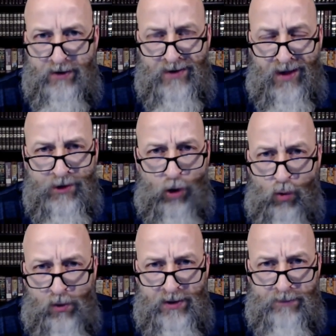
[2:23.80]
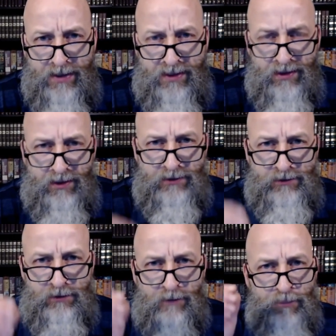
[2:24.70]
not only
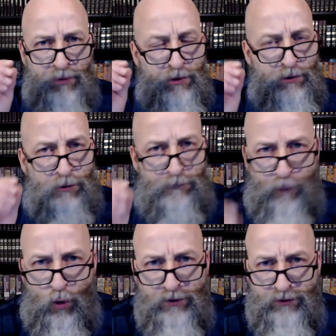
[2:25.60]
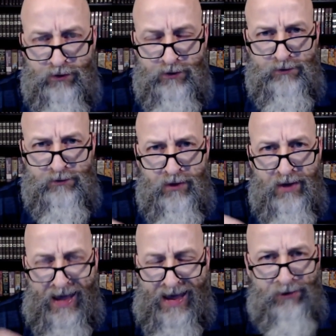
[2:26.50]
because divorces
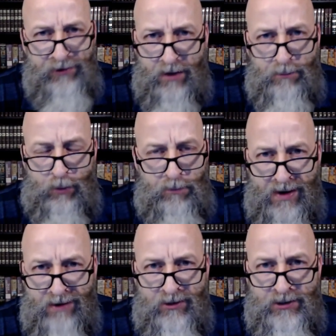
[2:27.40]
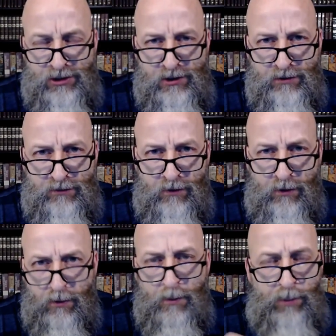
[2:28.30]
outnumber marriages,
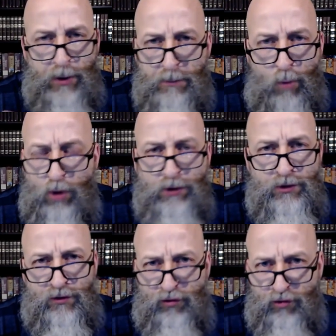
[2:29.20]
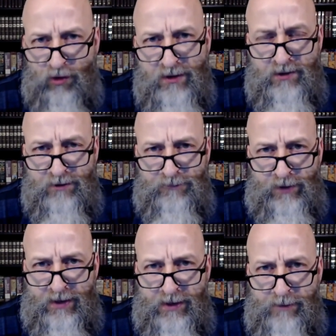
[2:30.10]
but more
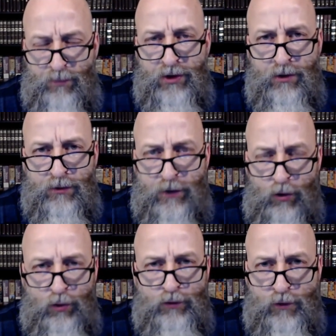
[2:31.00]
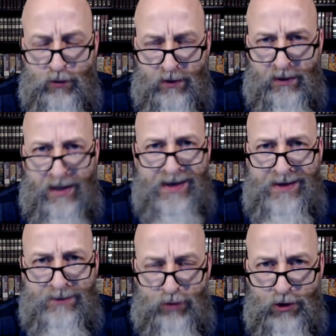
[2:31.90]
destructively, those who
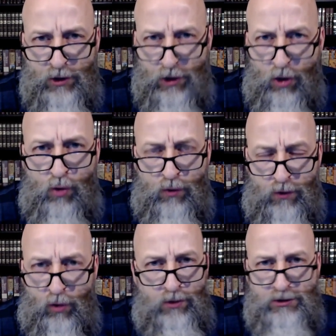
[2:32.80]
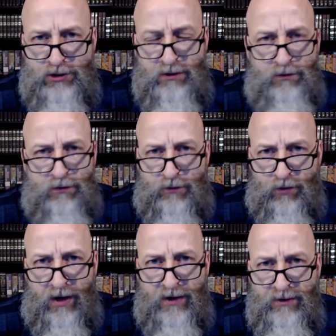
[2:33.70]
claim to know the Lord Jesus
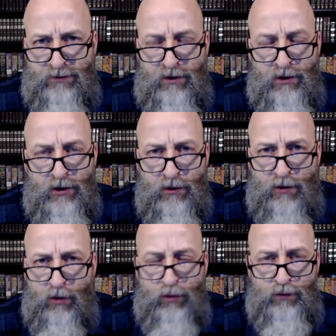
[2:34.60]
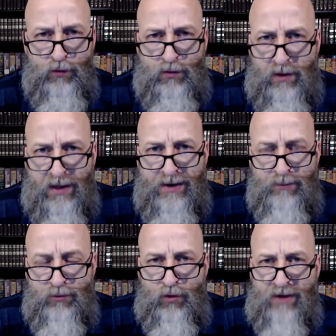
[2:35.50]
Christ, those who claim
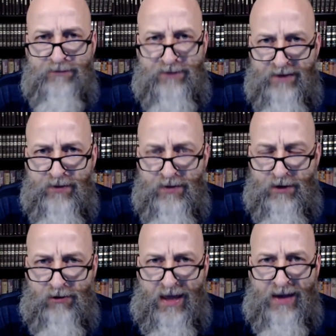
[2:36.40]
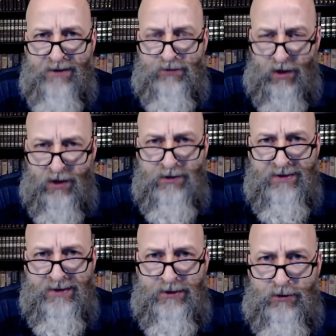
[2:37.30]
to have given their lives unto
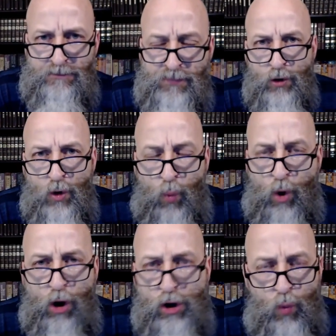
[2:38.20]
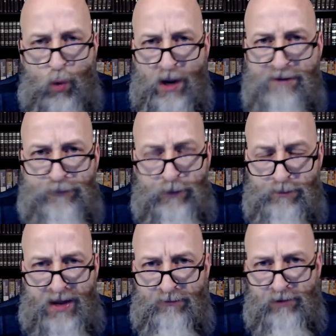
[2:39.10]
Him, walk away from
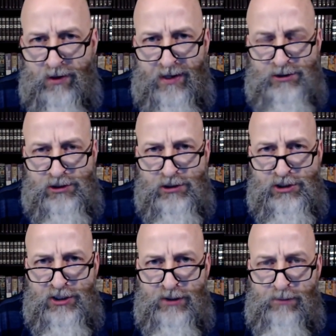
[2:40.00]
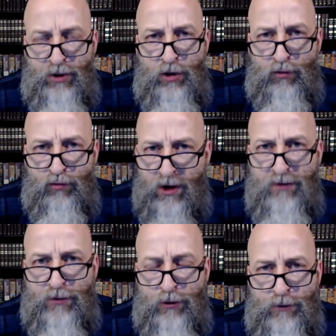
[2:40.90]
that relationship
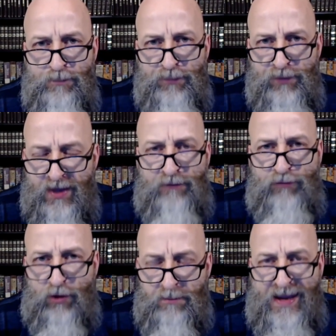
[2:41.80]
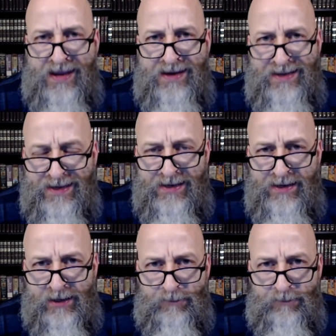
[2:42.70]
rather than remain in it.